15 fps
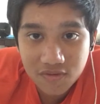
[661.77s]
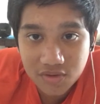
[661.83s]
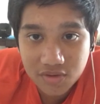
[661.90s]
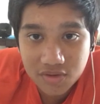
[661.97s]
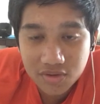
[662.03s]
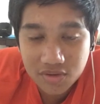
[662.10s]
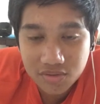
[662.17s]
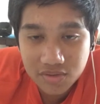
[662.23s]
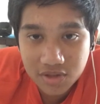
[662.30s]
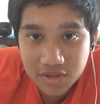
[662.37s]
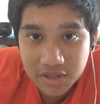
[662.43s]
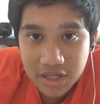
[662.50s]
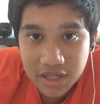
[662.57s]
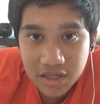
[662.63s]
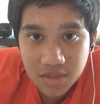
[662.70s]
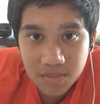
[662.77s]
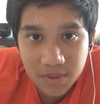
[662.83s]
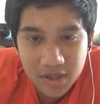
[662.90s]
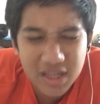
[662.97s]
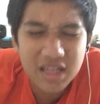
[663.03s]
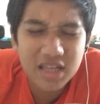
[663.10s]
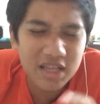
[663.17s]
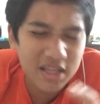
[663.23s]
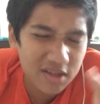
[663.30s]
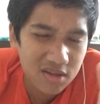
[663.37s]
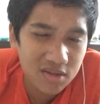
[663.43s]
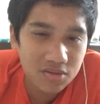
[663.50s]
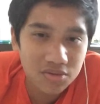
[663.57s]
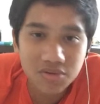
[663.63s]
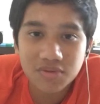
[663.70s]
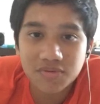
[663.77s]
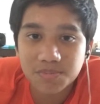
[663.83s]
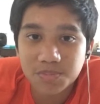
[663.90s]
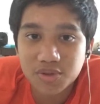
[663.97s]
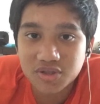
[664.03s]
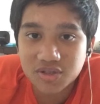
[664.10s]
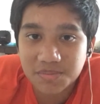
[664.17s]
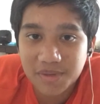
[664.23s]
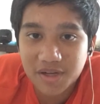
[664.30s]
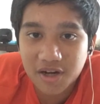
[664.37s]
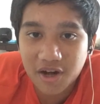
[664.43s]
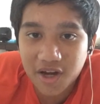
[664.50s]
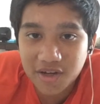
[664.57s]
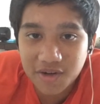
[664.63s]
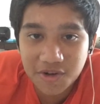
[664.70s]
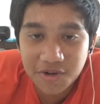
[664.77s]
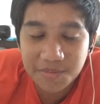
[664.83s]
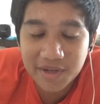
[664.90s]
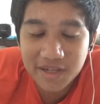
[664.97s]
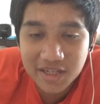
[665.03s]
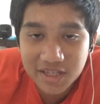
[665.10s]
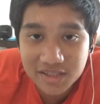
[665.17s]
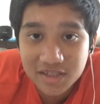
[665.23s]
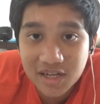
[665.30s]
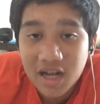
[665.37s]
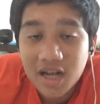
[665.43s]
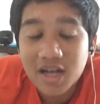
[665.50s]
or 13th, but they sort of pushed a bit higher on my list.